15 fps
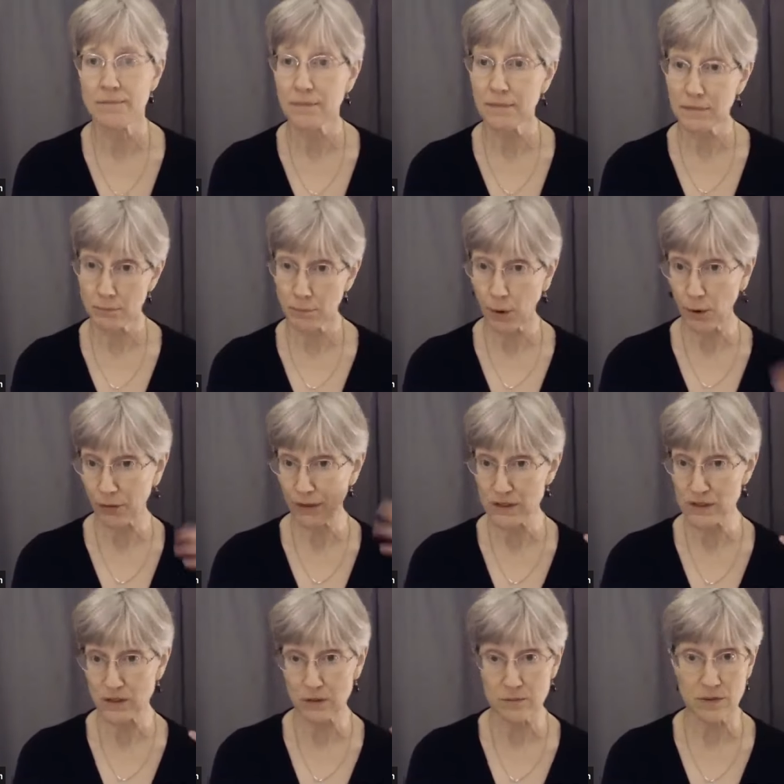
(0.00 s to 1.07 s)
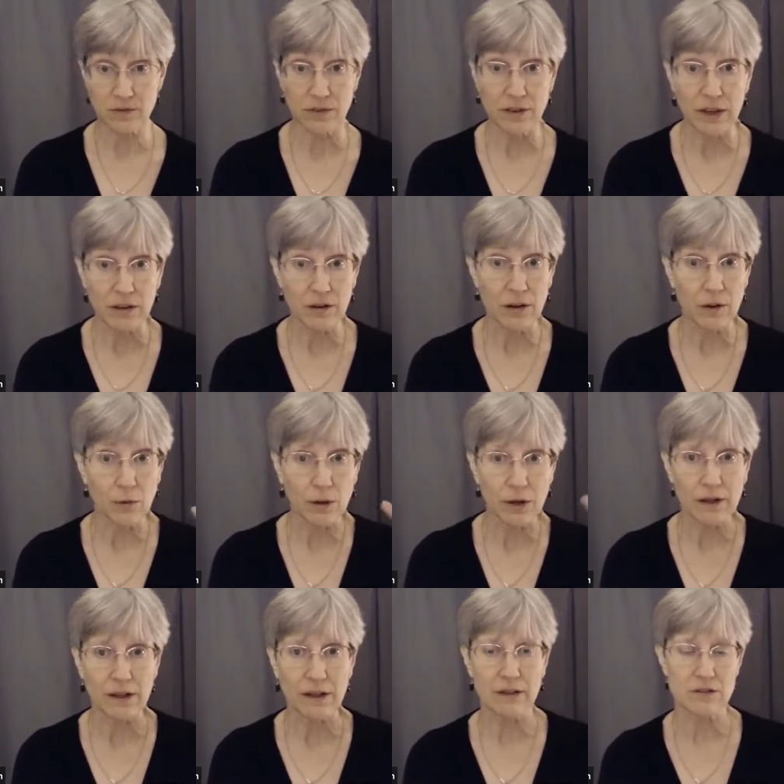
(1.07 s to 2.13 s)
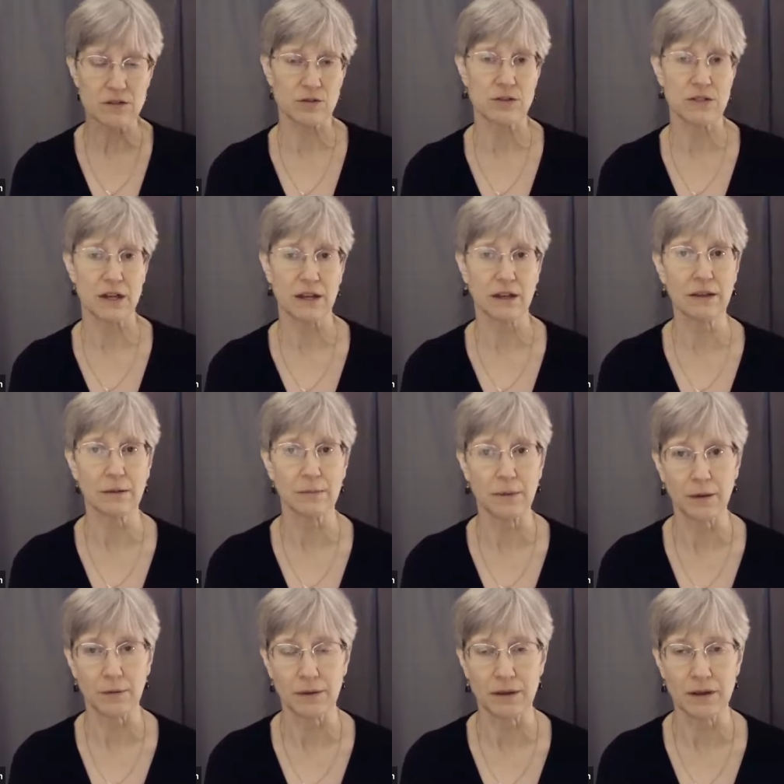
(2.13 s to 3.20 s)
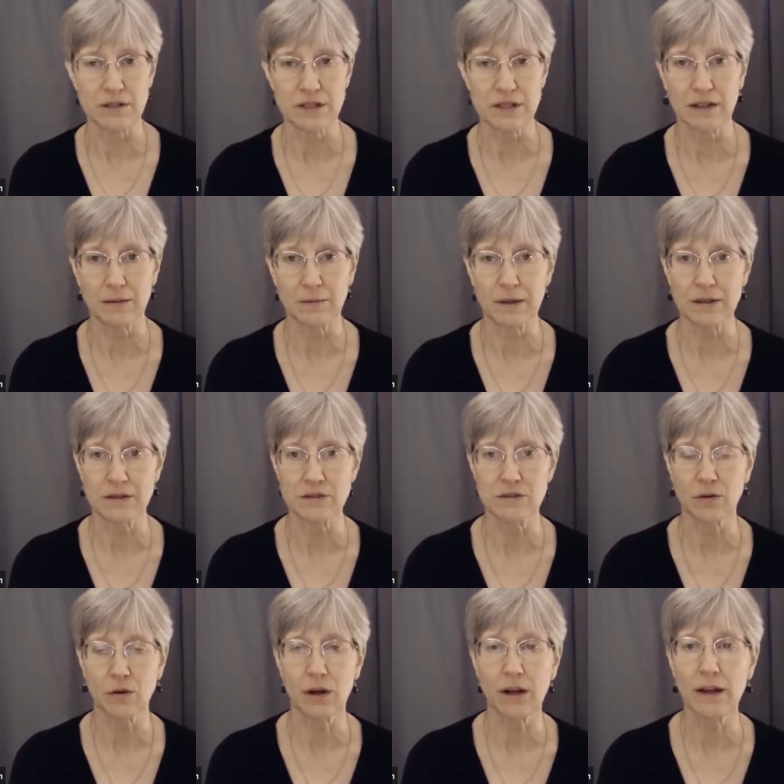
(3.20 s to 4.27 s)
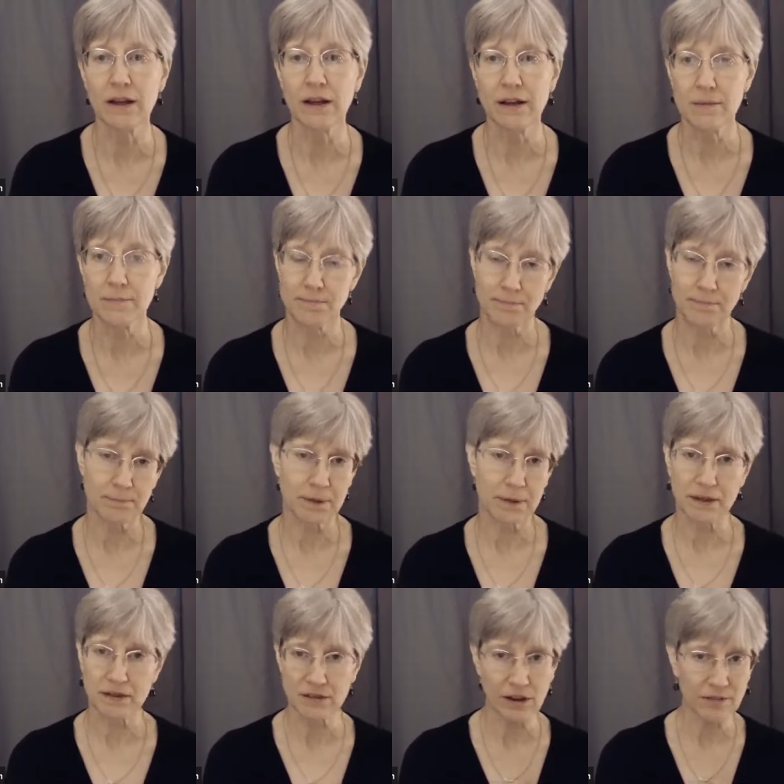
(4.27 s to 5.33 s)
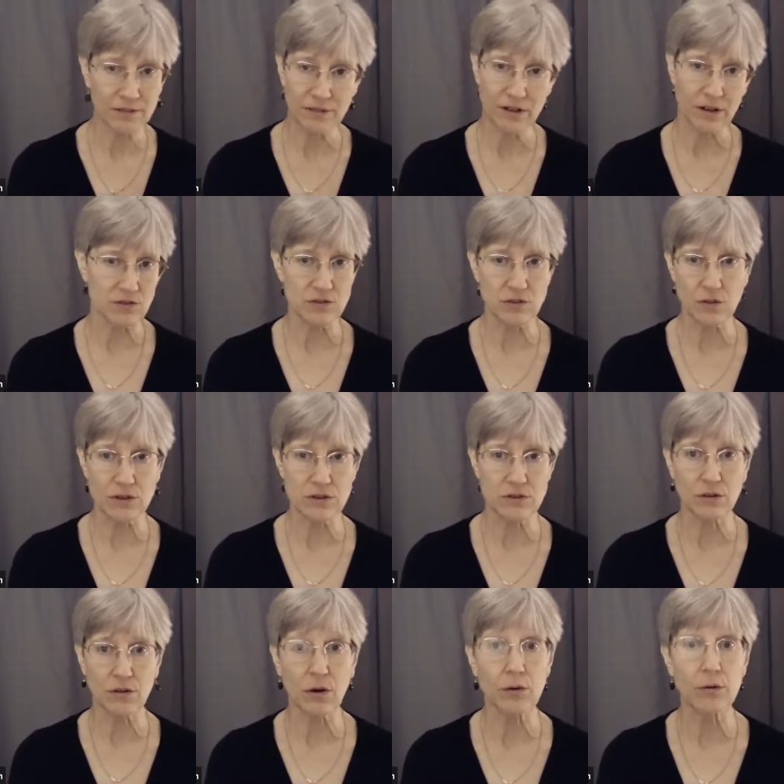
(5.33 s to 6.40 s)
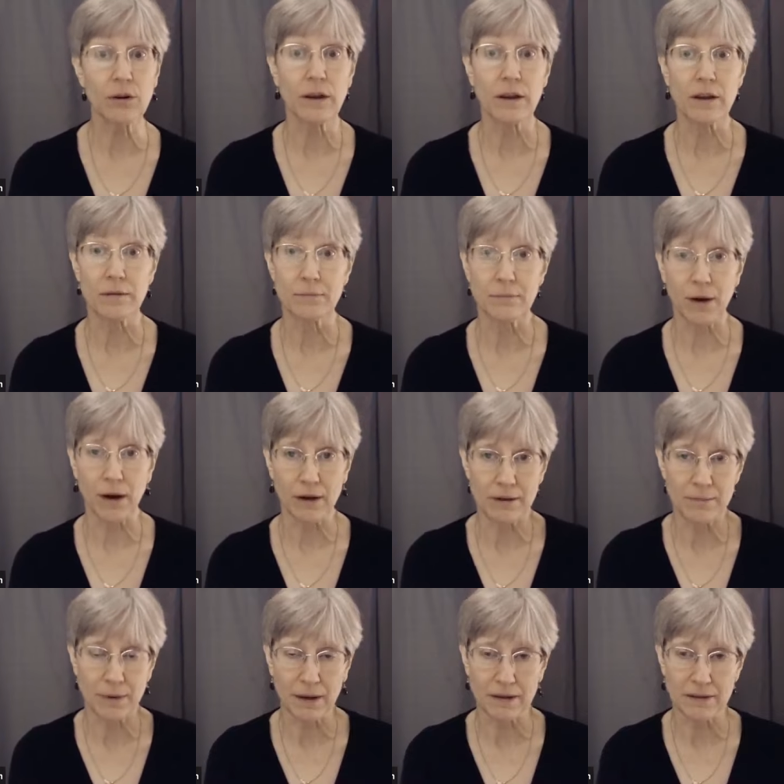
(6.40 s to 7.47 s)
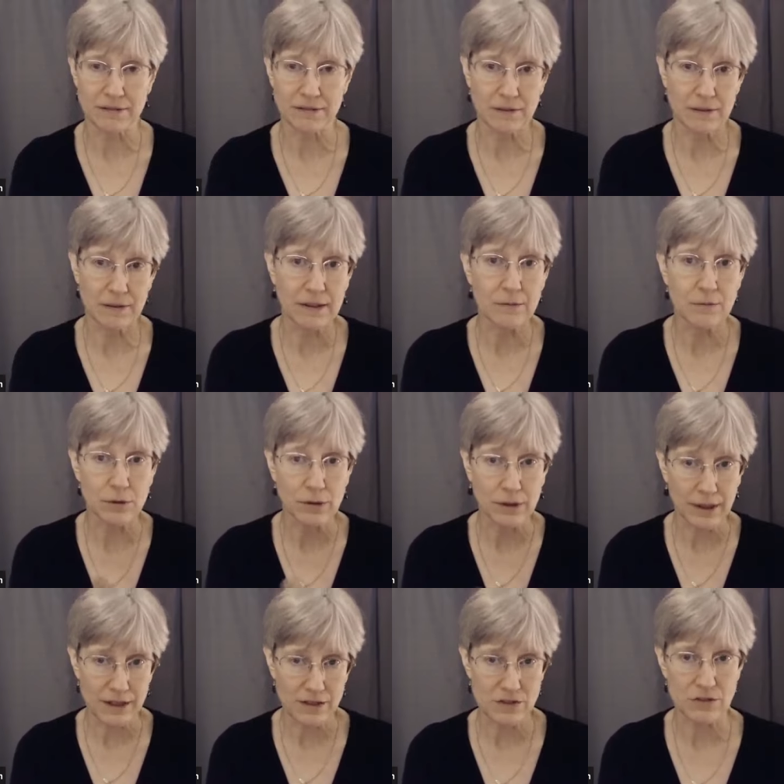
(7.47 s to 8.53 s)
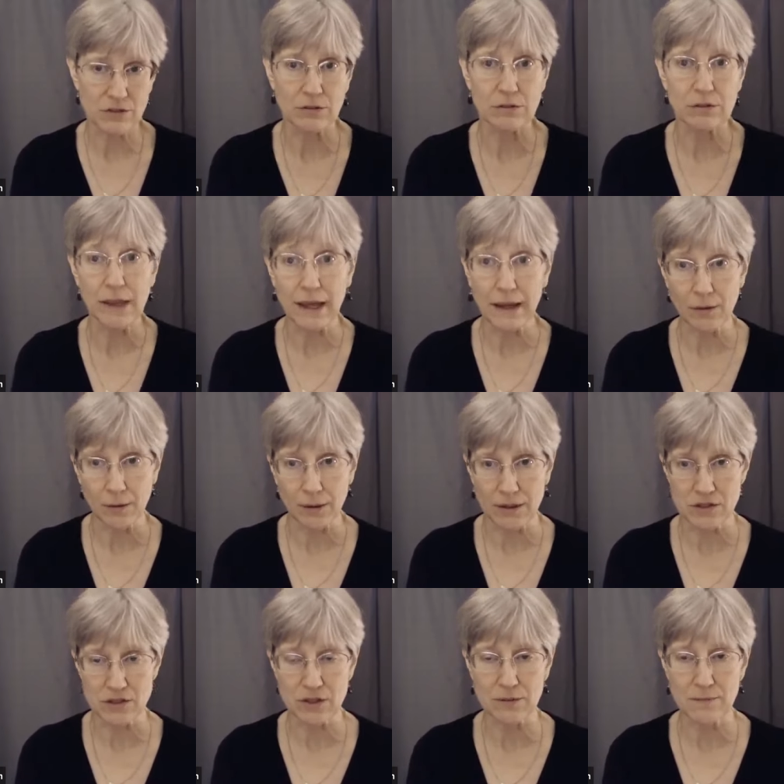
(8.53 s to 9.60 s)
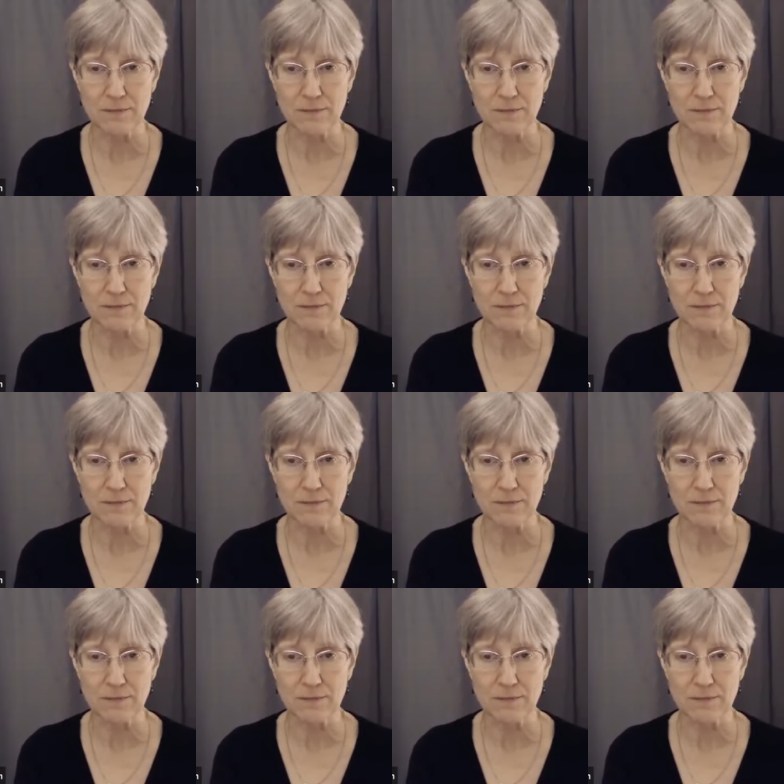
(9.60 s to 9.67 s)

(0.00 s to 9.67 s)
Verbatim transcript: both in terms of hearing what clients are telling me when they're telling me a story, because often our stories are coded in body based relational language.